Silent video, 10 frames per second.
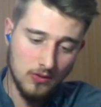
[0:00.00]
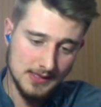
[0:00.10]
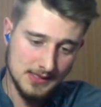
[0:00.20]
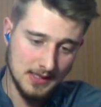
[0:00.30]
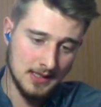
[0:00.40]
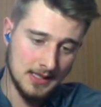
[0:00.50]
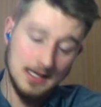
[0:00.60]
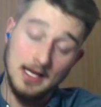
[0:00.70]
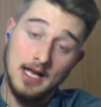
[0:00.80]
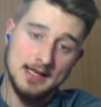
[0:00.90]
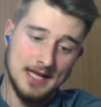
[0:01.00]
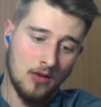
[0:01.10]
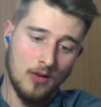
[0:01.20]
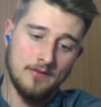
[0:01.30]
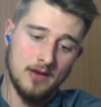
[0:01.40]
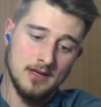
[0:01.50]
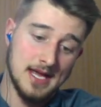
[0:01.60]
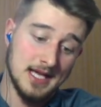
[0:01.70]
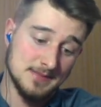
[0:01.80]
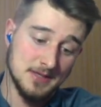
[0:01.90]
he's got that Graveyard
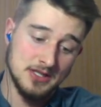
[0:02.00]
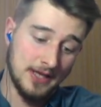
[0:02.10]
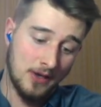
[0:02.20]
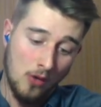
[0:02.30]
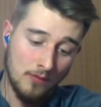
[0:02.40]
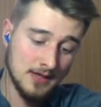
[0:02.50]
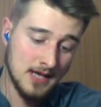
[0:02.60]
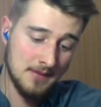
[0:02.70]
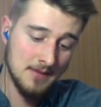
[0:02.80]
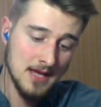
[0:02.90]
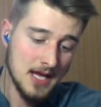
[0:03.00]
deck, especially in overtime.